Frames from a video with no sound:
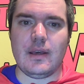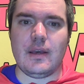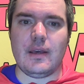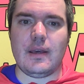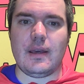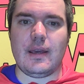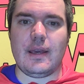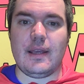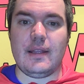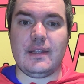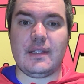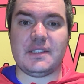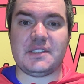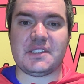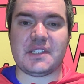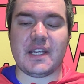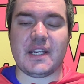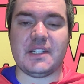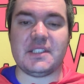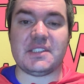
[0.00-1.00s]
In this
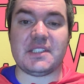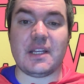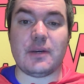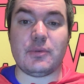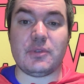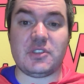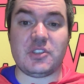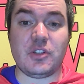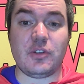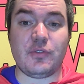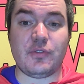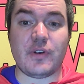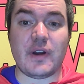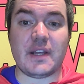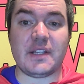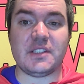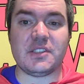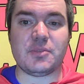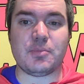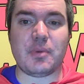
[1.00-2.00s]
case, there were two
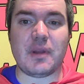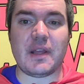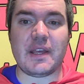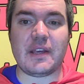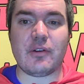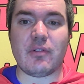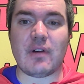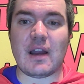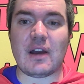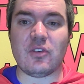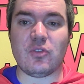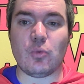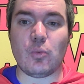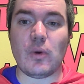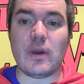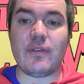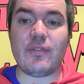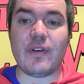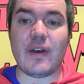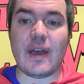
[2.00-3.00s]
friends playing around
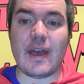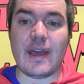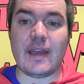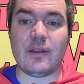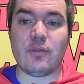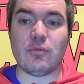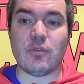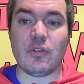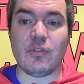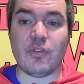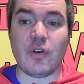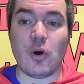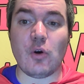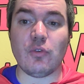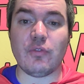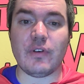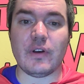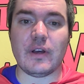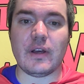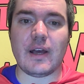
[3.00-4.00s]
with a
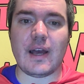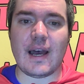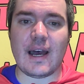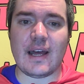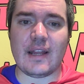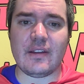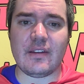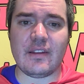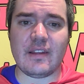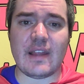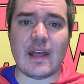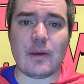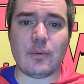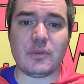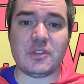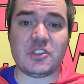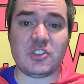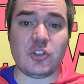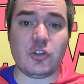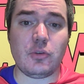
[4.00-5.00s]
revolver and there
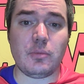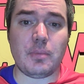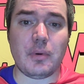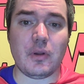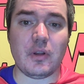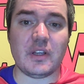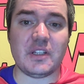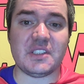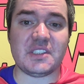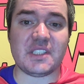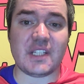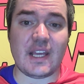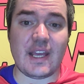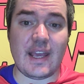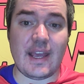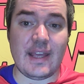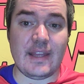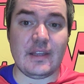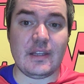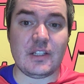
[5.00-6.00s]
were two bullets
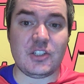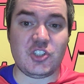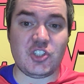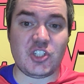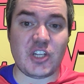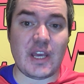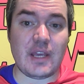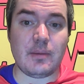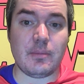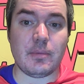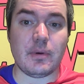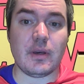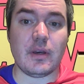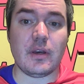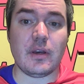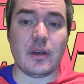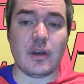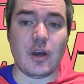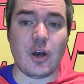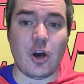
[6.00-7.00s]
in the
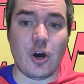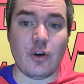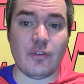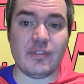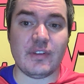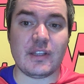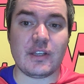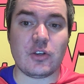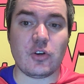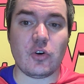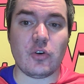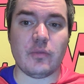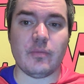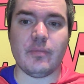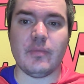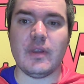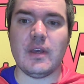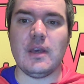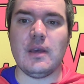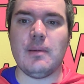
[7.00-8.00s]
chamber of the gun,
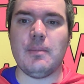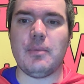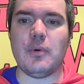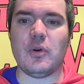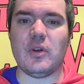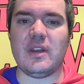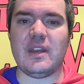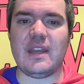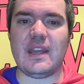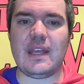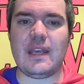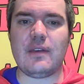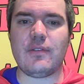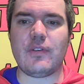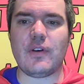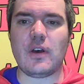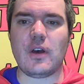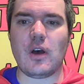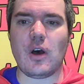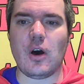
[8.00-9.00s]
but
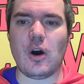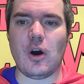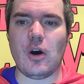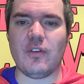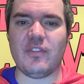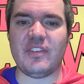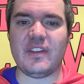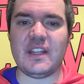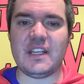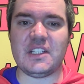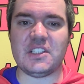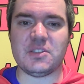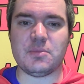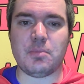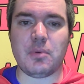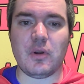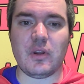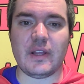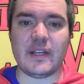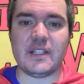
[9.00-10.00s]
neither of these
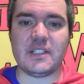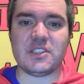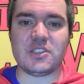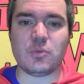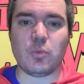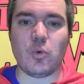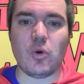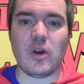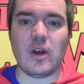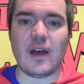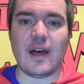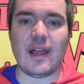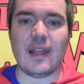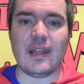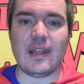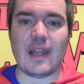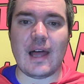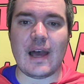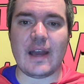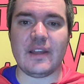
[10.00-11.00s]
bullets were
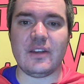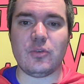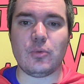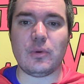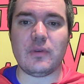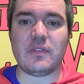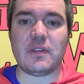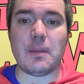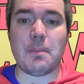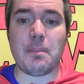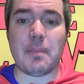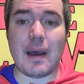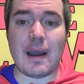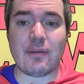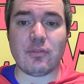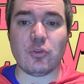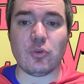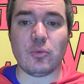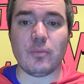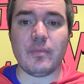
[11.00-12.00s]
aligned with the
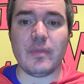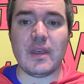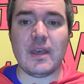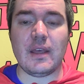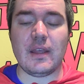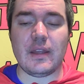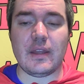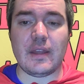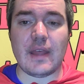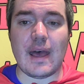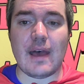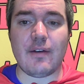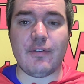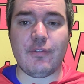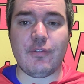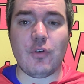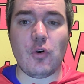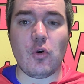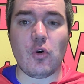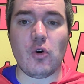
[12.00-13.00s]
barrel.
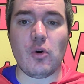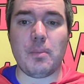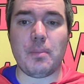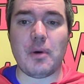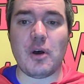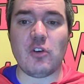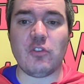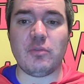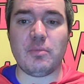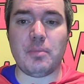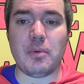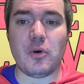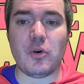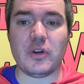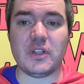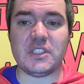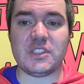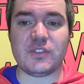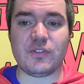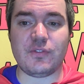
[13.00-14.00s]
Therefore, both
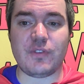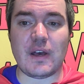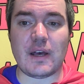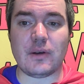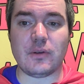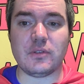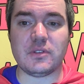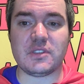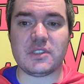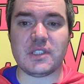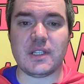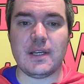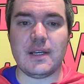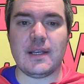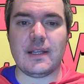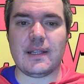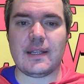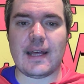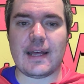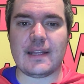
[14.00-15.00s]
boys felt
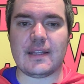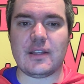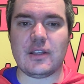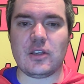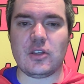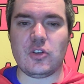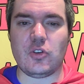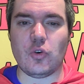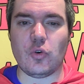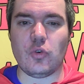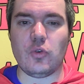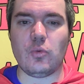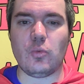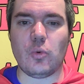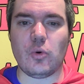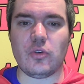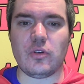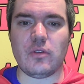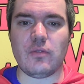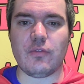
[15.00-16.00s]
that the gun
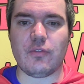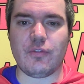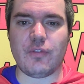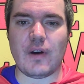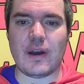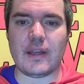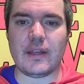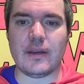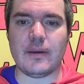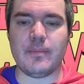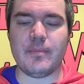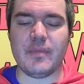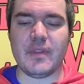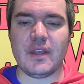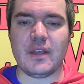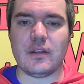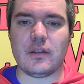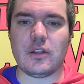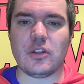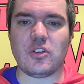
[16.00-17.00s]
wouldn't fire.
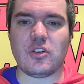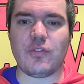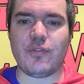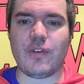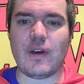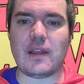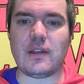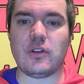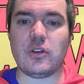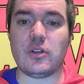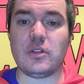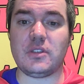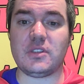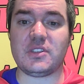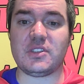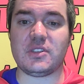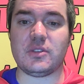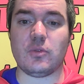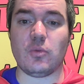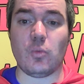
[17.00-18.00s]
The
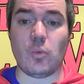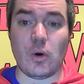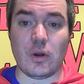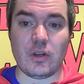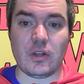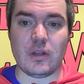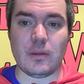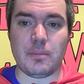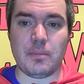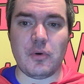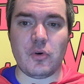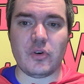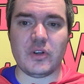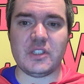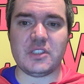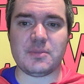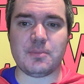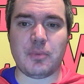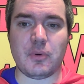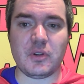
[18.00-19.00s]
defendant, one of the
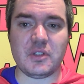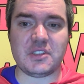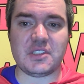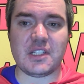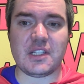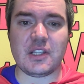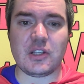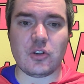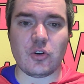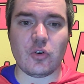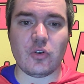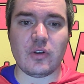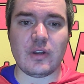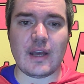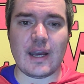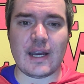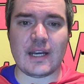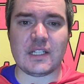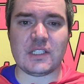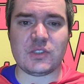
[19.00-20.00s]
boys, pointed the gun
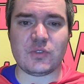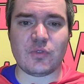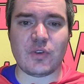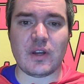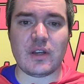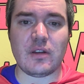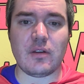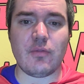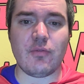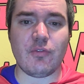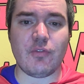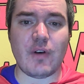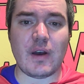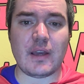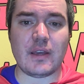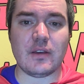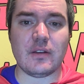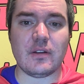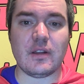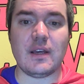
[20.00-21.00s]
at his friend and
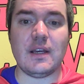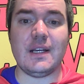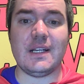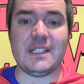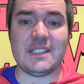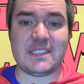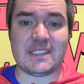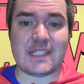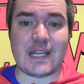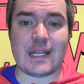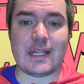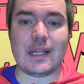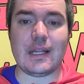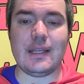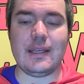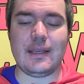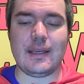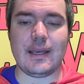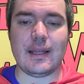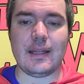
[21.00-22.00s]
fired,
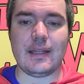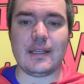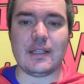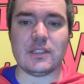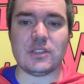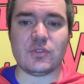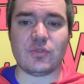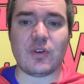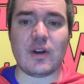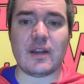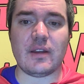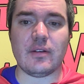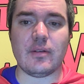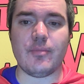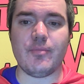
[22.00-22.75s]
sadly killing his friend.